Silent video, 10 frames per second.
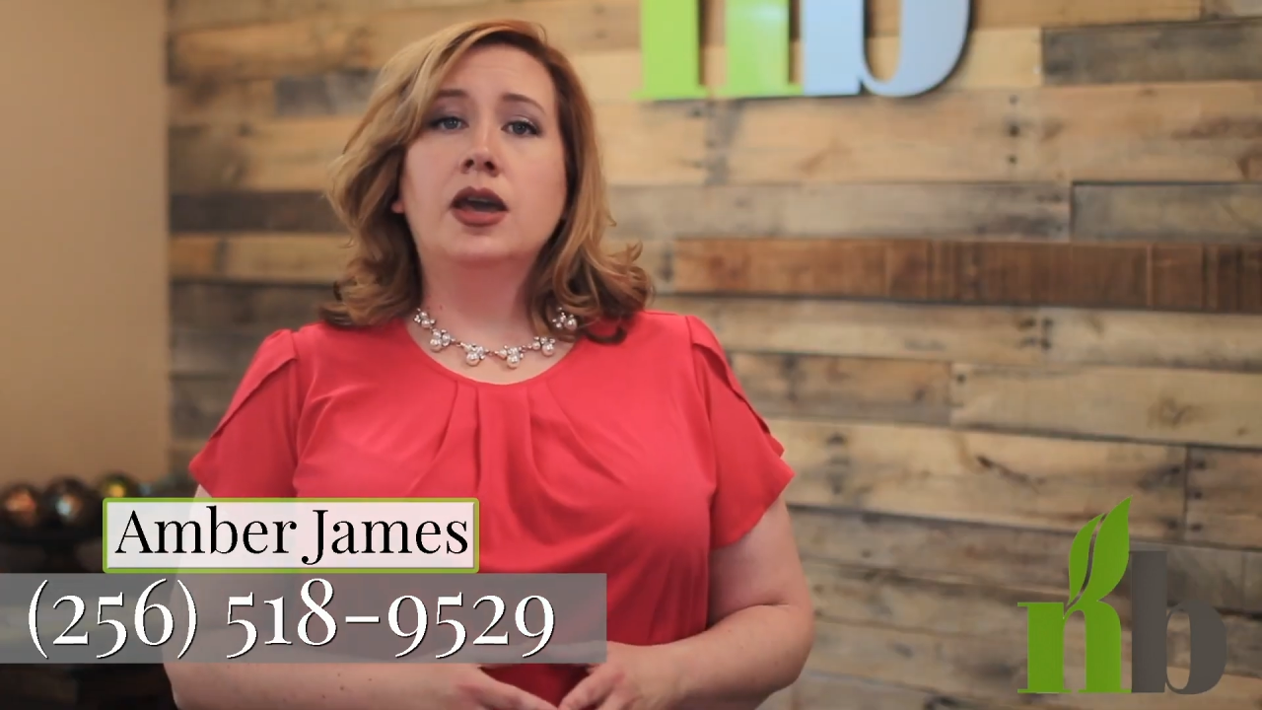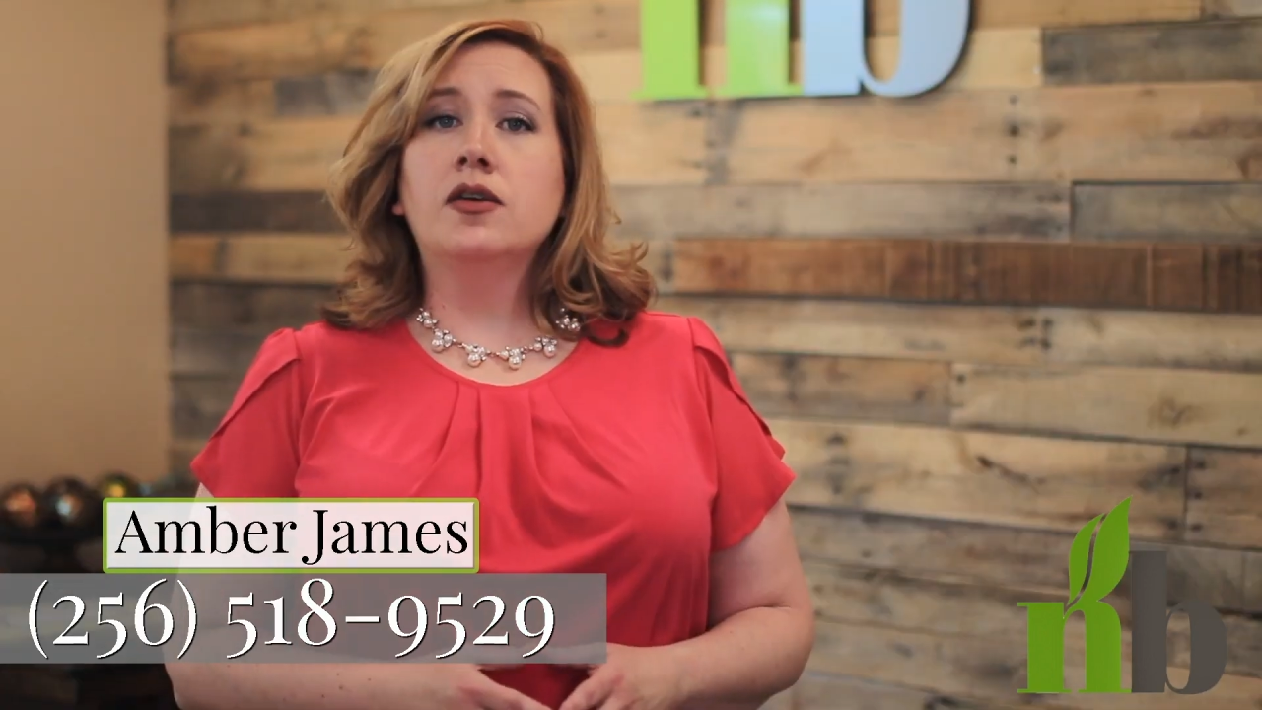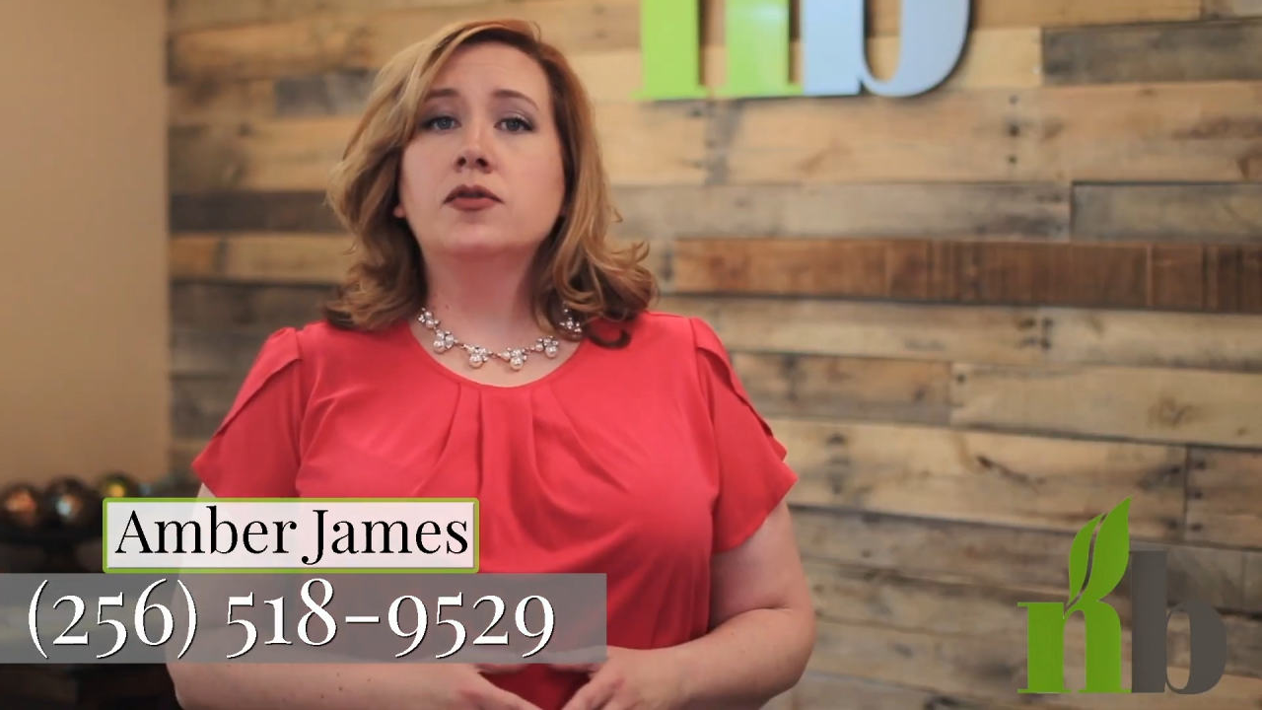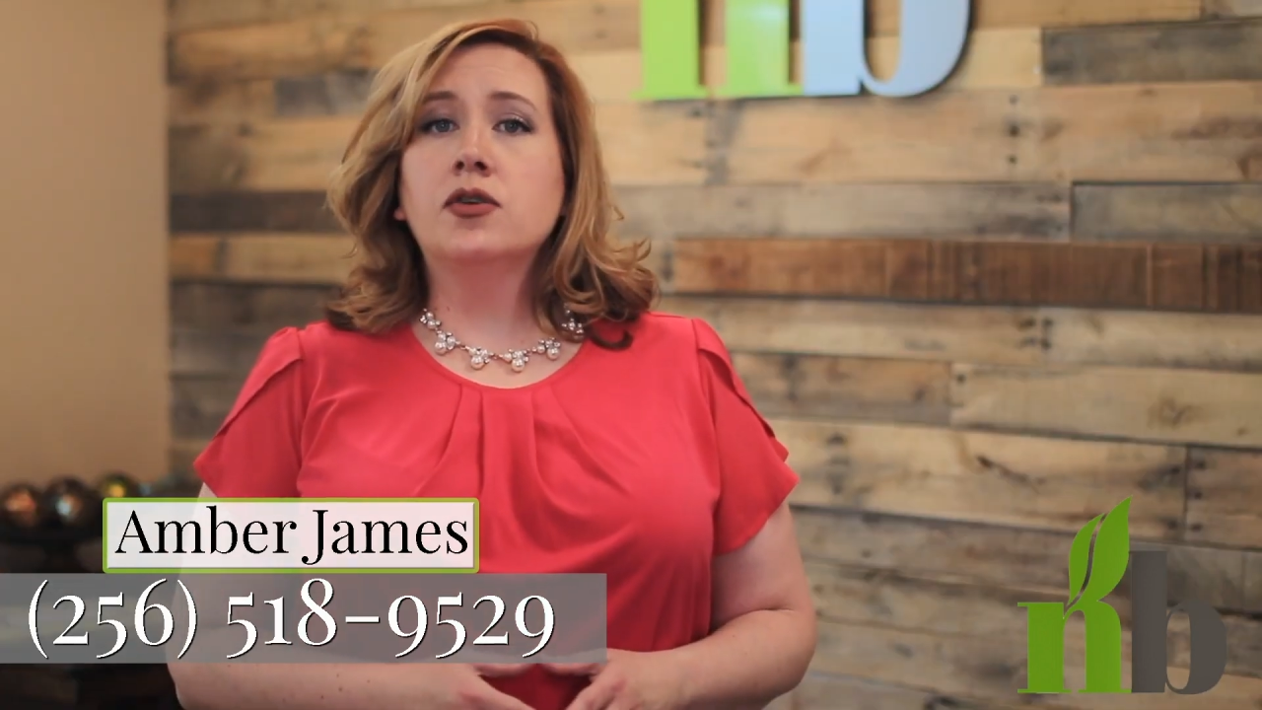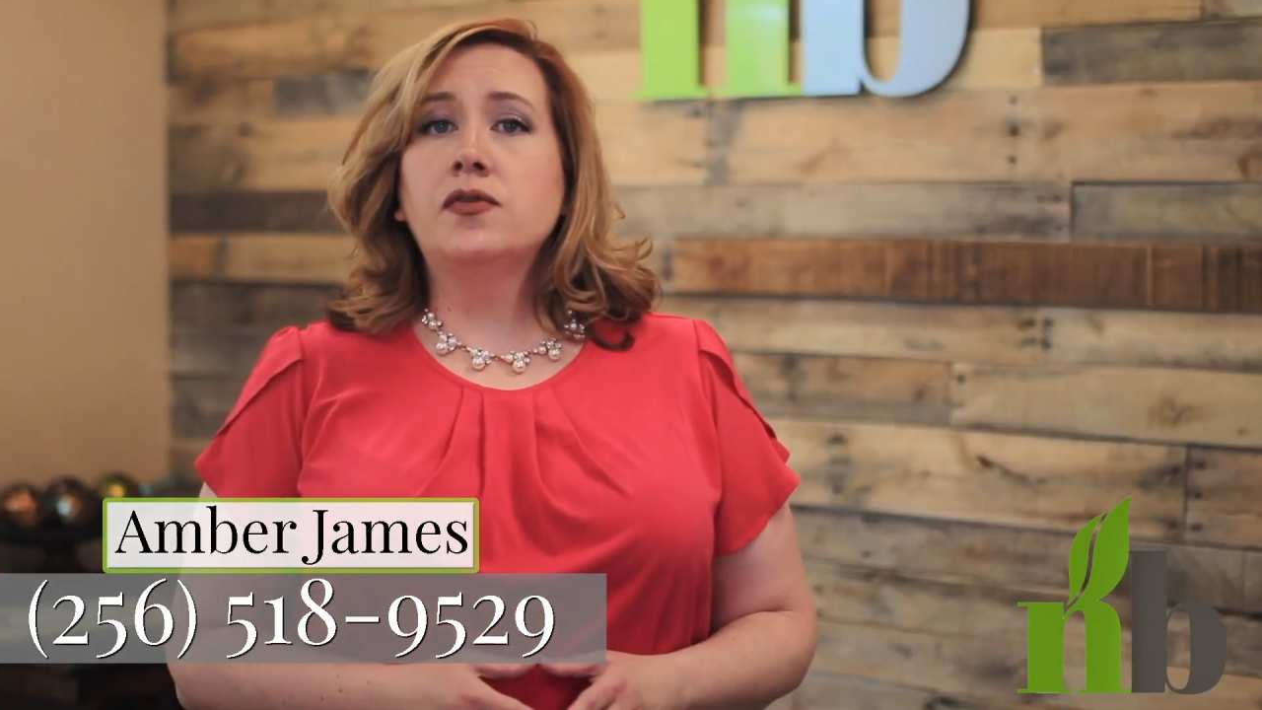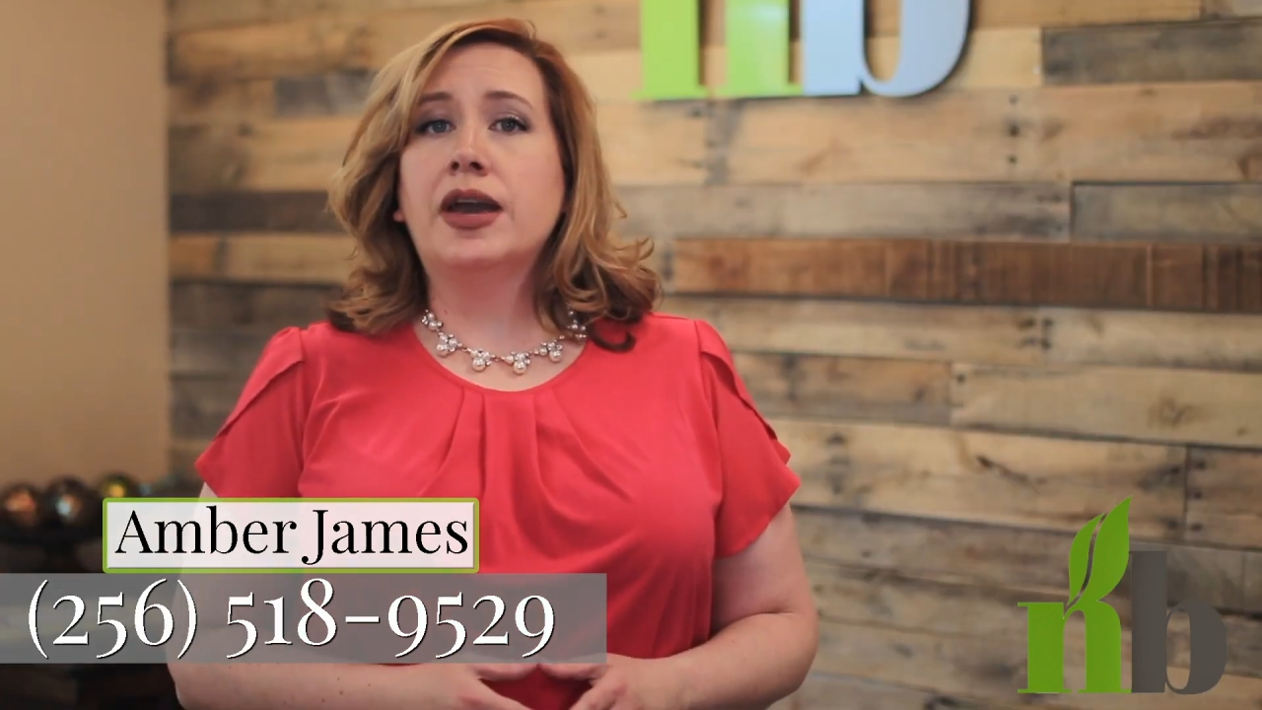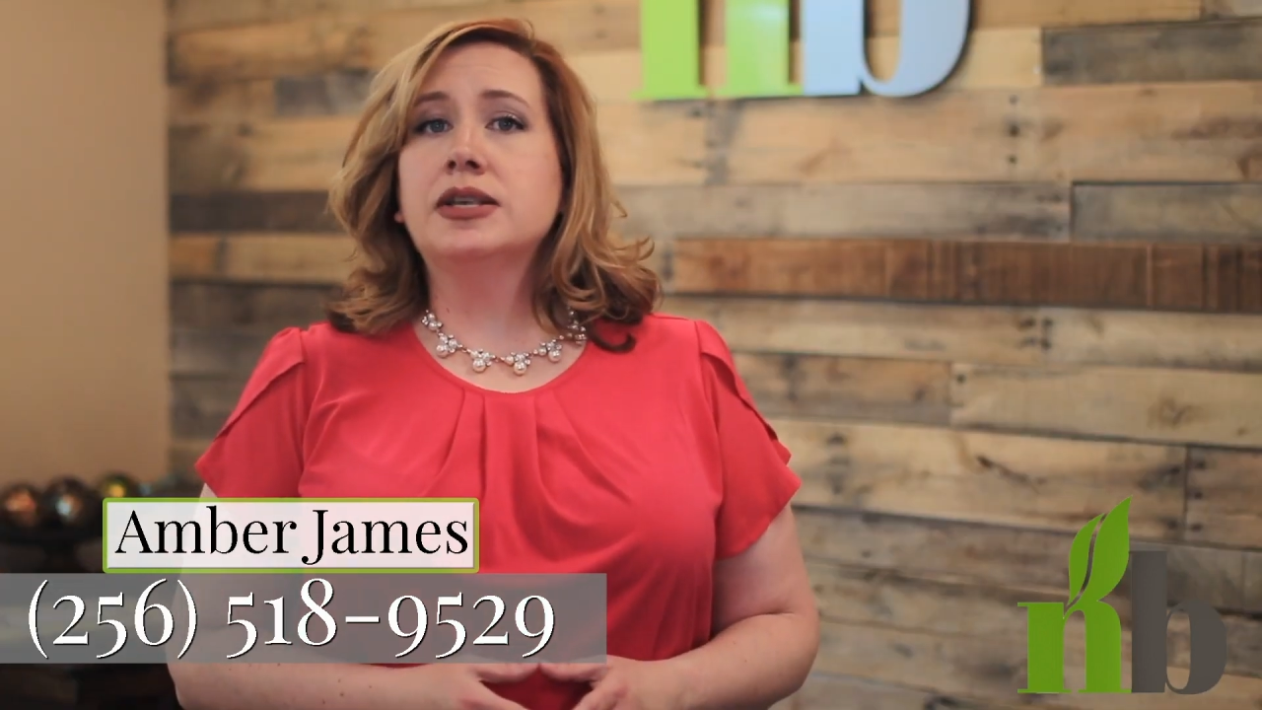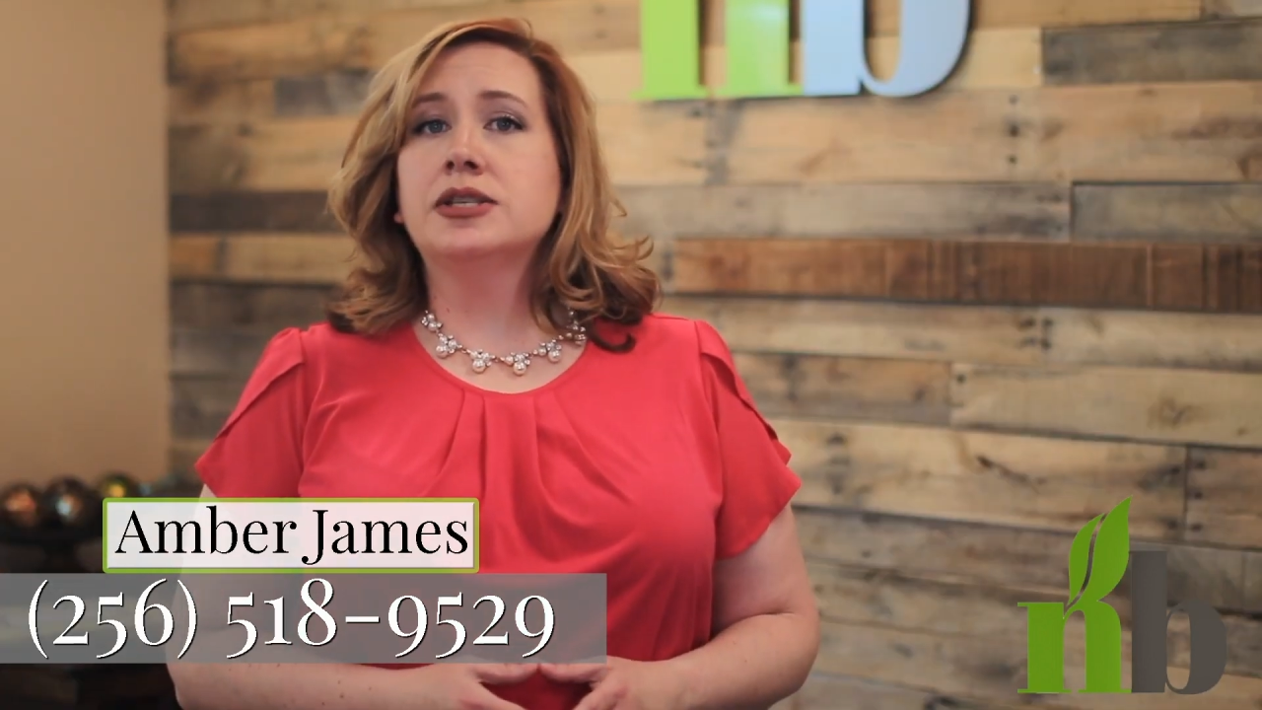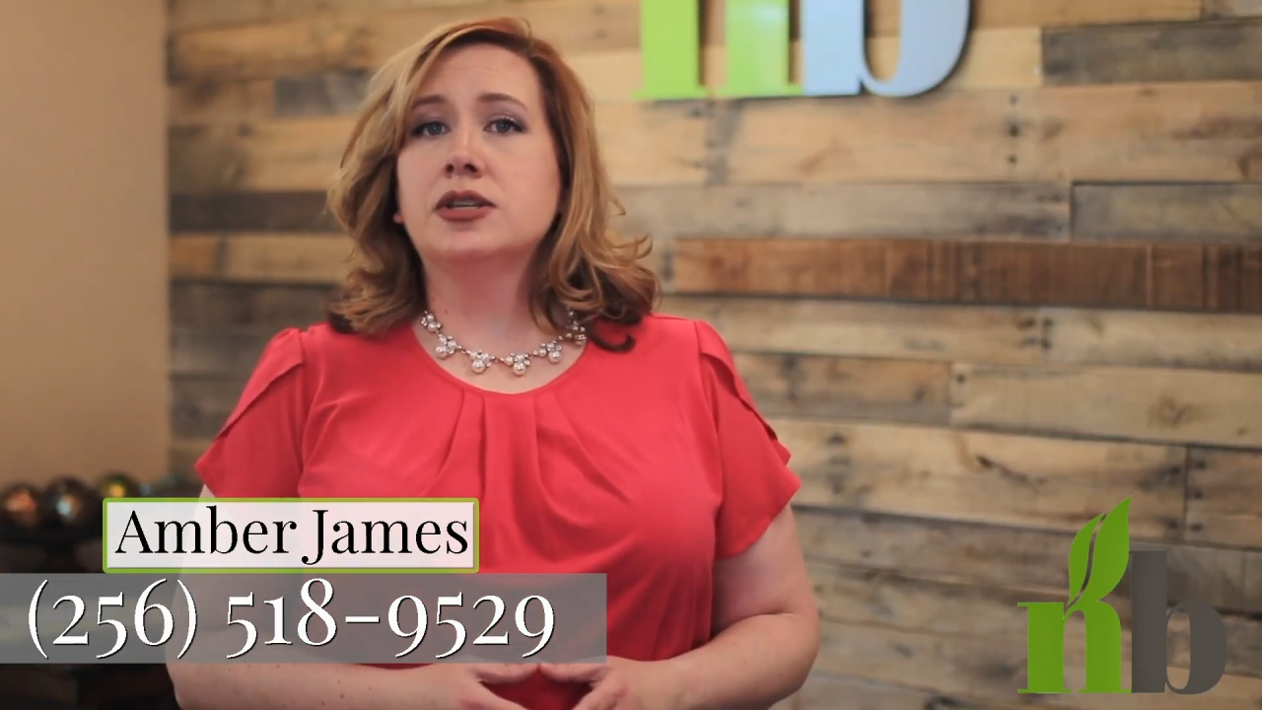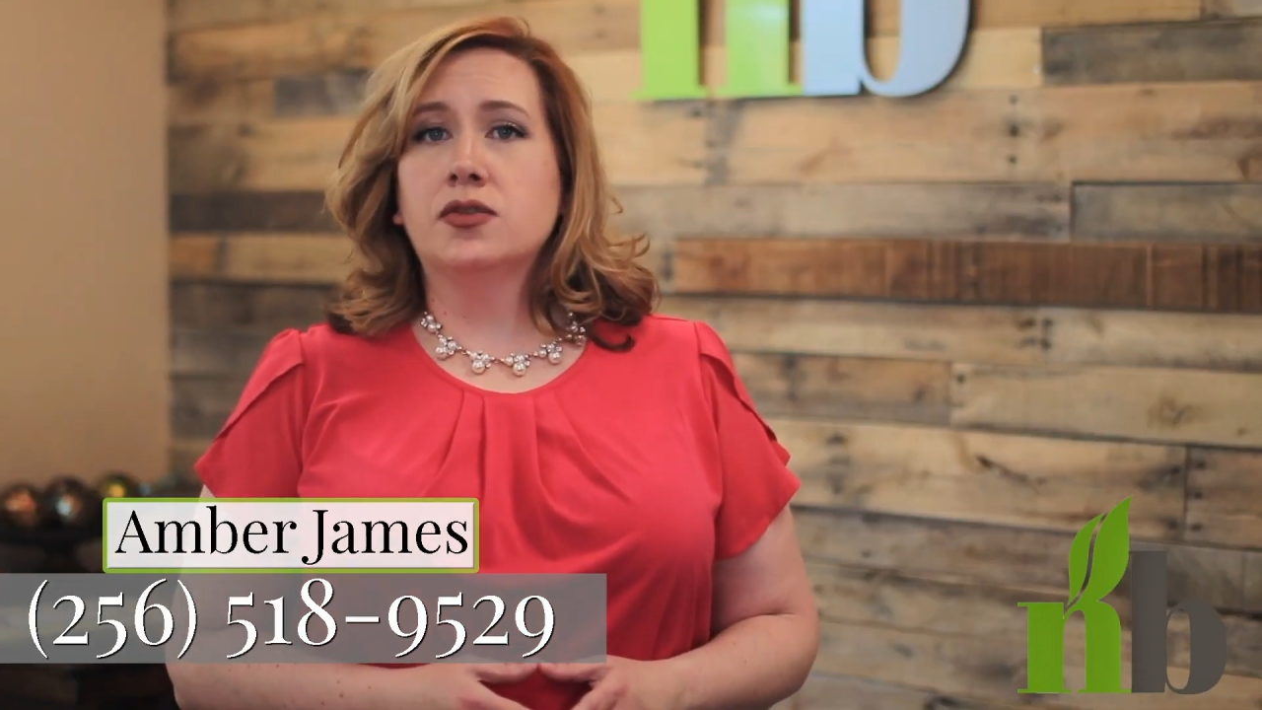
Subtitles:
If you're facing